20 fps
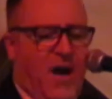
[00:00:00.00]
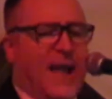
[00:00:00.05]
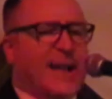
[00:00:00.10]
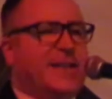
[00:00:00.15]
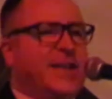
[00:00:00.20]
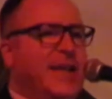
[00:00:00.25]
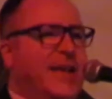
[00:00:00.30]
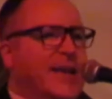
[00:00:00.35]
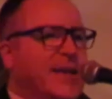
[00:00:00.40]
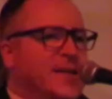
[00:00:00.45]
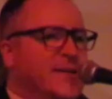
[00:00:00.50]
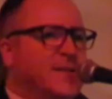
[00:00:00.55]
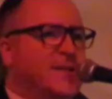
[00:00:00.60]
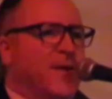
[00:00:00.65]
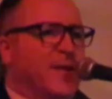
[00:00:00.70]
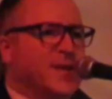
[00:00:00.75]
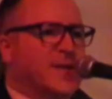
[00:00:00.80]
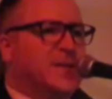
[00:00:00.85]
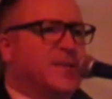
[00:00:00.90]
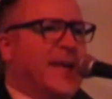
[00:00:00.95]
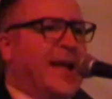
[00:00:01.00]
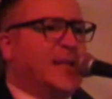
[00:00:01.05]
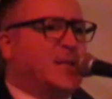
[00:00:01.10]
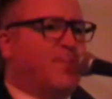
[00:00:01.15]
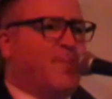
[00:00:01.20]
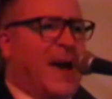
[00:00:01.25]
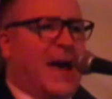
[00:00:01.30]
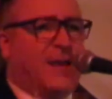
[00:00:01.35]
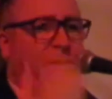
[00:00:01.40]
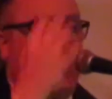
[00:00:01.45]
ideas on a
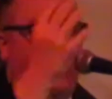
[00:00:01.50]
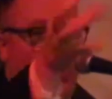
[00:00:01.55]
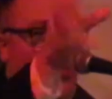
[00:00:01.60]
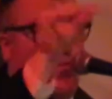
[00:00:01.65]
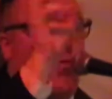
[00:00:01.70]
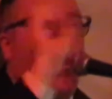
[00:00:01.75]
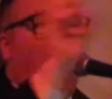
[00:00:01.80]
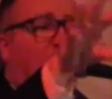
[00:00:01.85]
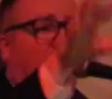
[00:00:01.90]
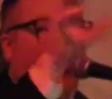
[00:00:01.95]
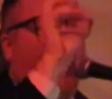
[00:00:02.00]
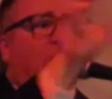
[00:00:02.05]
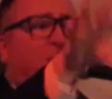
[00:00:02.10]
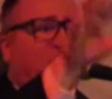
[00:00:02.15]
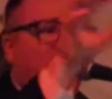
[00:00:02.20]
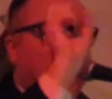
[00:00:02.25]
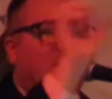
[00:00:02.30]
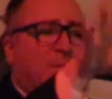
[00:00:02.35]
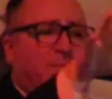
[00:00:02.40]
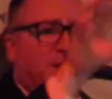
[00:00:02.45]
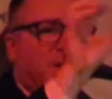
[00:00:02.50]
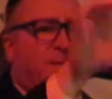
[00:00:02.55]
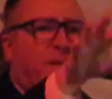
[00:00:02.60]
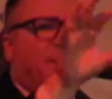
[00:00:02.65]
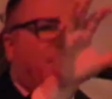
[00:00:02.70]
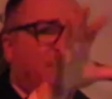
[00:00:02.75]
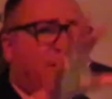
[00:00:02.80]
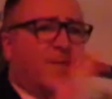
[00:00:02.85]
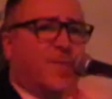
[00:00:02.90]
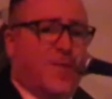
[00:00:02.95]
sketch pad while watching the
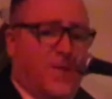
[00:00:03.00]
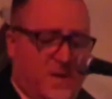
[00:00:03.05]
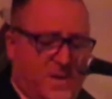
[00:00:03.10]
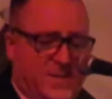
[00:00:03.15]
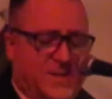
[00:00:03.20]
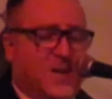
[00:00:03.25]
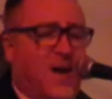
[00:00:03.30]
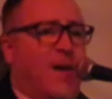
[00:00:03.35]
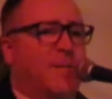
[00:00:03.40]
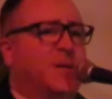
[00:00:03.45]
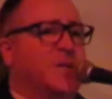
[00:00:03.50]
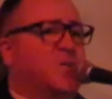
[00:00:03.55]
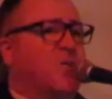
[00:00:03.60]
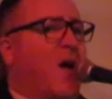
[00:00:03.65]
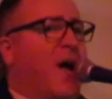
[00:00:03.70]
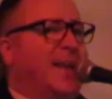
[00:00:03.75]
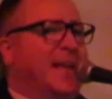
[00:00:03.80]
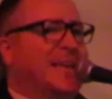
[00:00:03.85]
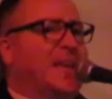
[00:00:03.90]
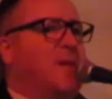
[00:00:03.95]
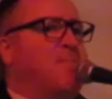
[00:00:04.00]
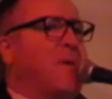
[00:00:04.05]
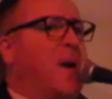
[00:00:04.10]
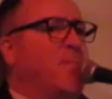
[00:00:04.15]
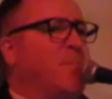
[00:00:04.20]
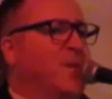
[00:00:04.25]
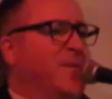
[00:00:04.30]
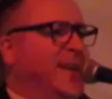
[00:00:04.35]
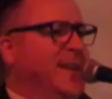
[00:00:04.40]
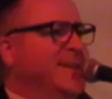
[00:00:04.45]
movie for the first time and trying to keep
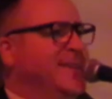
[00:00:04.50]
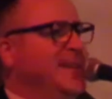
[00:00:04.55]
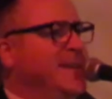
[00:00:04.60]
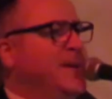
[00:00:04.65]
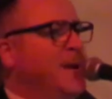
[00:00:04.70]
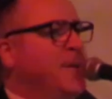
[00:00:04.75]
up with it